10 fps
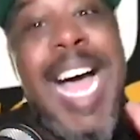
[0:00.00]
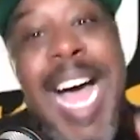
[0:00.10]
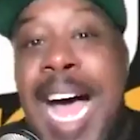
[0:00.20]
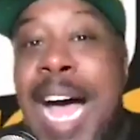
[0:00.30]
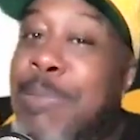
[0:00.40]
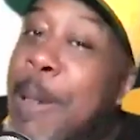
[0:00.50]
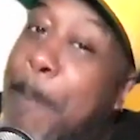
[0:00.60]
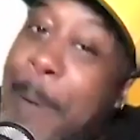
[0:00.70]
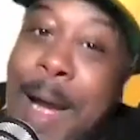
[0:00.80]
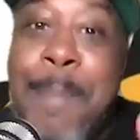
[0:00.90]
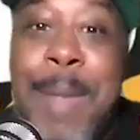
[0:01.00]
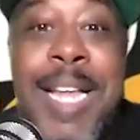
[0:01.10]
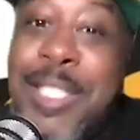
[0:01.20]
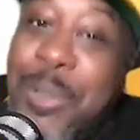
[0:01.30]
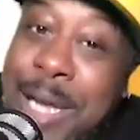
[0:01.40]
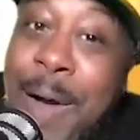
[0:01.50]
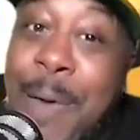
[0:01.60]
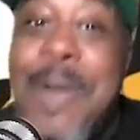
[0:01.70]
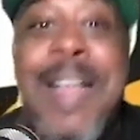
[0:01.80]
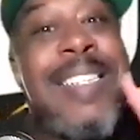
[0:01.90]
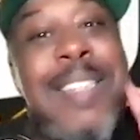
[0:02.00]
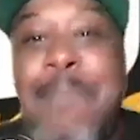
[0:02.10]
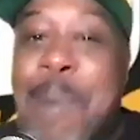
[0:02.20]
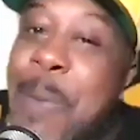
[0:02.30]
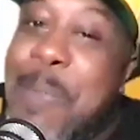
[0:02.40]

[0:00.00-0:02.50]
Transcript: The higher the pyramid you go, the more money